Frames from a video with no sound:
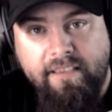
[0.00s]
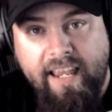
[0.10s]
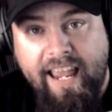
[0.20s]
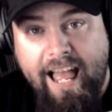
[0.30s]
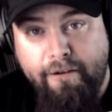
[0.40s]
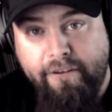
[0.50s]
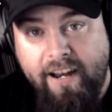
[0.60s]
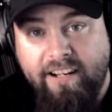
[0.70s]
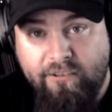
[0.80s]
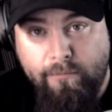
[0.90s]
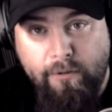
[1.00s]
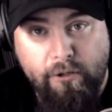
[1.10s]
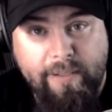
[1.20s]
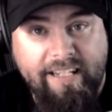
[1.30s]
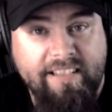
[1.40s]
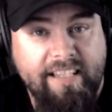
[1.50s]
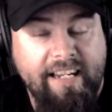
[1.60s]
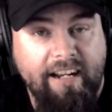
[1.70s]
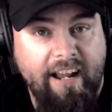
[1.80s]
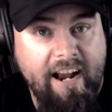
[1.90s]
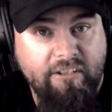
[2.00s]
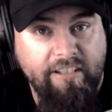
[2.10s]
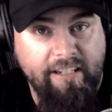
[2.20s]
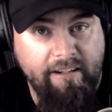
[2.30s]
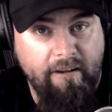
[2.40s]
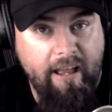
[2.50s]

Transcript: they have an extra mode because they can actually